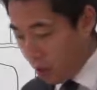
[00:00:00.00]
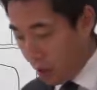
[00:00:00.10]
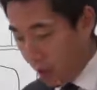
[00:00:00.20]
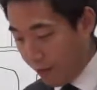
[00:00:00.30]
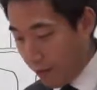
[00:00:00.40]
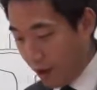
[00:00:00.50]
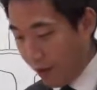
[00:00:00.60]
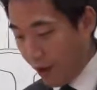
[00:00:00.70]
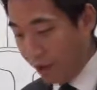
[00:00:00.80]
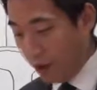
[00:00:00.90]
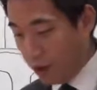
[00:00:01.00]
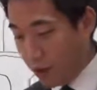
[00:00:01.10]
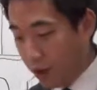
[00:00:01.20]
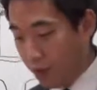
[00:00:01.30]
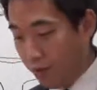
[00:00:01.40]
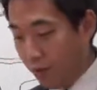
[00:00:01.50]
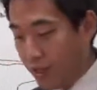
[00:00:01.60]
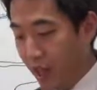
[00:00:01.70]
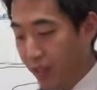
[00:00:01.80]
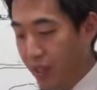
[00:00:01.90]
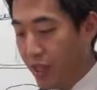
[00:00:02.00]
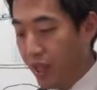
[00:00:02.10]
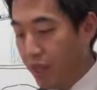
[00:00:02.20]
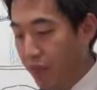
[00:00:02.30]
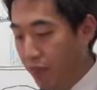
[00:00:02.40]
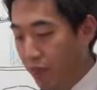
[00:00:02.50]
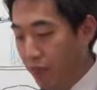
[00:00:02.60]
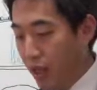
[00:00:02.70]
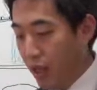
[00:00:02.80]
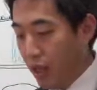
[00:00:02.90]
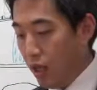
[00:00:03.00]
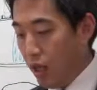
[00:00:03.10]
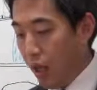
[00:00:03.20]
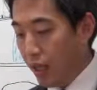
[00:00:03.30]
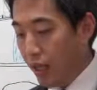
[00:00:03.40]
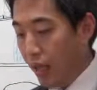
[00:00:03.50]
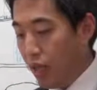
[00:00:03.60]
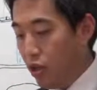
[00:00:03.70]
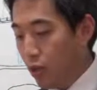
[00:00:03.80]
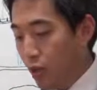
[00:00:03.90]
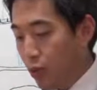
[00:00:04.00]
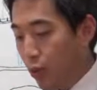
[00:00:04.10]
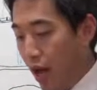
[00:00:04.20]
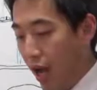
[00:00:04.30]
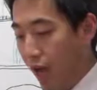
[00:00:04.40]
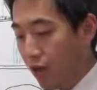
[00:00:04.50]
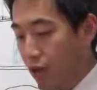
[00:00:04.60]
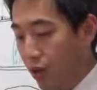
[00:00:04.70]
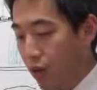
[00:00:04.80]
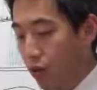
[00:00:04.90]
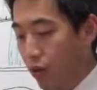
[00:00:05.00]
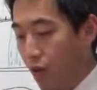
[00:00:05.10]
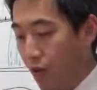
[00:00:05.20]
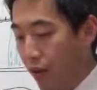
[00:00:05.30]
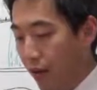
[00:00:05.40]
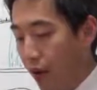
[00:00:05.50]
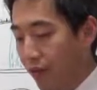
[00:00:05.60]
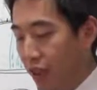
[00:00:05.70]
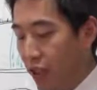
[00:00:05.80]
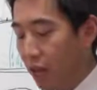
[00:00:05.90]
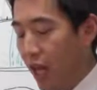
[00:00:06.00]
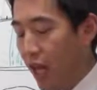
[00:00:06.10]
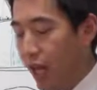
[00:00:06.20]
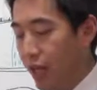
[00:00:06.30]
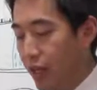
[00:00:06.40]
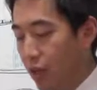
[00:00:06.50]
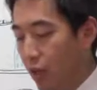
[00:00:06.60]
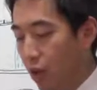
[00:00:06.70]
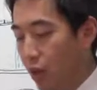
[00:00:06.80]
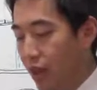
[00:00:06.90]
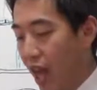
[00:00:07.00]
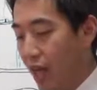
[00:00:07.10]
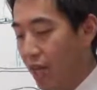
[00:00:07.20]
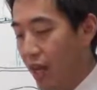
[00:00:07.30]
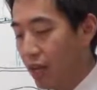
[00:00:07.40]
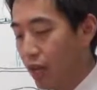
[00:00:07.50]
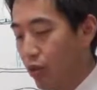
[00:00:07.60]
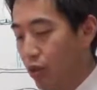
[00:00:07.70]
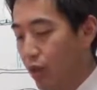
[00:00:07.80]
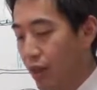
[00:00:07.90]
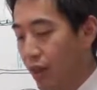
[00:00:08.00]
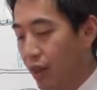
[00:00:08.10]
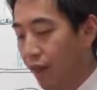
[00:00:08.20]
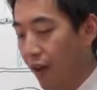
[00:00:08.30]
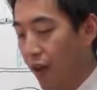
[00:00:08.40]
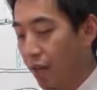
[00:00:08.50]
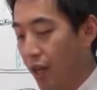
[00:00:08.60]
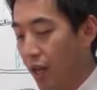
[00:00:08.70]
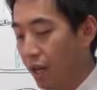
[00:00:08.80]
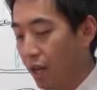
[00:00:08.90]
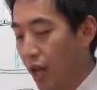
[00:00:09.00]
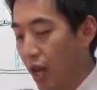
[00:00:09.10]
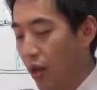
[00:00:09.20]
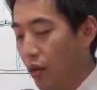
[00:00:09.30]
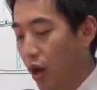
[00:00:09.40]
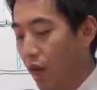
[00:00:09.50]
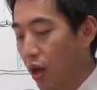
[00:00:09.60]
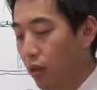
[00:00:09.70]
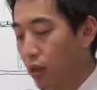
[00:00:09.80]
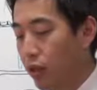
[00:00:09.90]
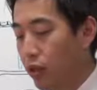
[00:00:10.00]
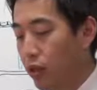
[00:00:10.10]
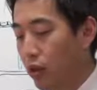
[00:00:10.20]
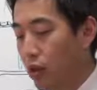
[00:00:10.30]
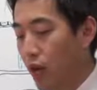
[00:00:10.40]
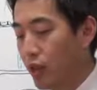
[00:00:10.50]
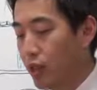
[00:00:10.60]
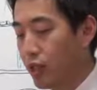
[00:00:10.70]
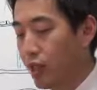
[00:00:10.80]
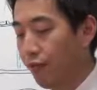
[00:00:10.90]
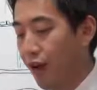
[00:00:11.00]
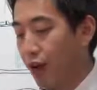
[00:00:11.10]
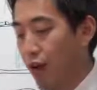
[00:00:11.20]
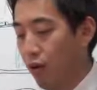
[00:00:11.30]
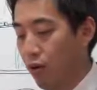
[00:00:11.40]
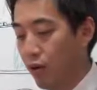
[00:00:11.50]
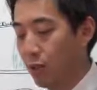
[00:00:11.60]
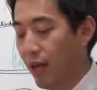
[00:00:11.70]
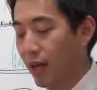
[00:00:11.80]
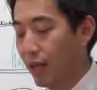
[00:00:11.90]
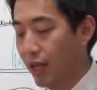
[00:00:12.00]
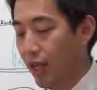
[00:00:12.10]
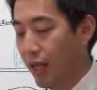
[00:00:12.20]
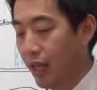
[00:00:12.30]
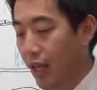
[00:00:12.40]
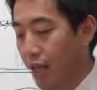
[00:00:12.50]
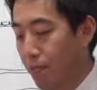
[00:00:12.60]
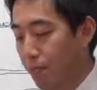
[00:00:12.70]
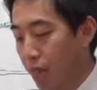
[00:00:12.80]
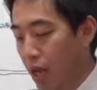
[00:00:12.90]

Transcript: We left off at verse 17. And Cain knew his wife, so uh, I've explained uh, what that meant. It was within the family, uh, so I'm not going to try to justify or explain this line again.